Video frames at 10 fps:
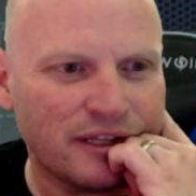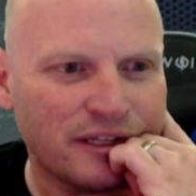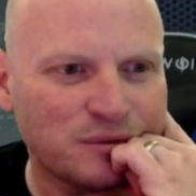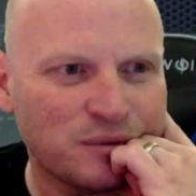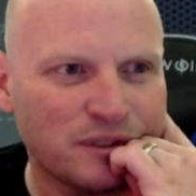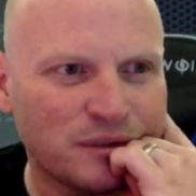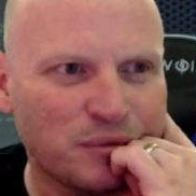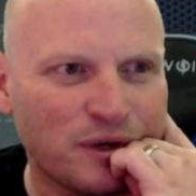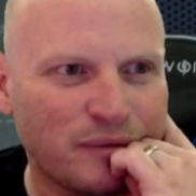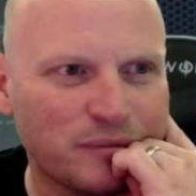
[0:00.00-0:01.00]
lot. That's one of
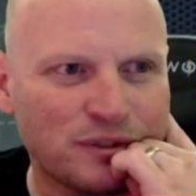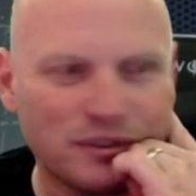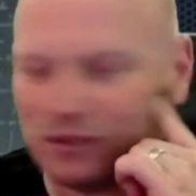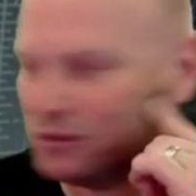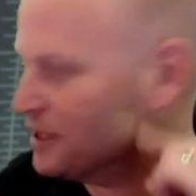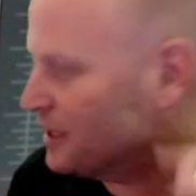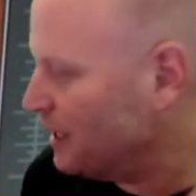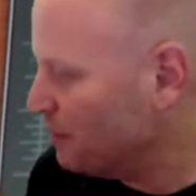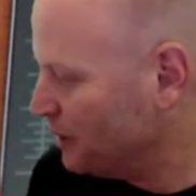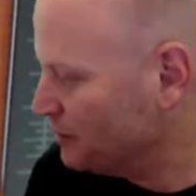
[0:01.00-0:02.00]
the problems. So this was the
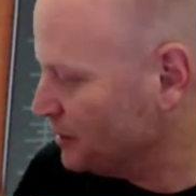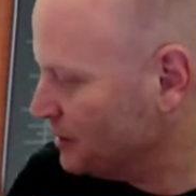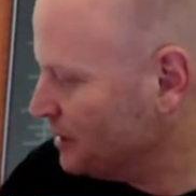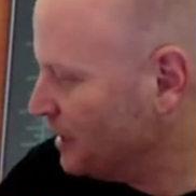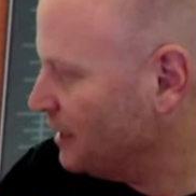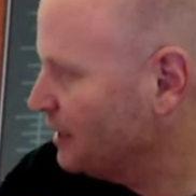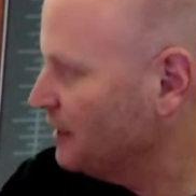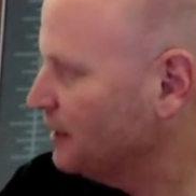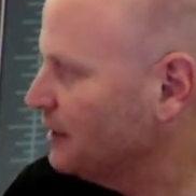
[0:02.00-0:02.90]
camera I was going to say I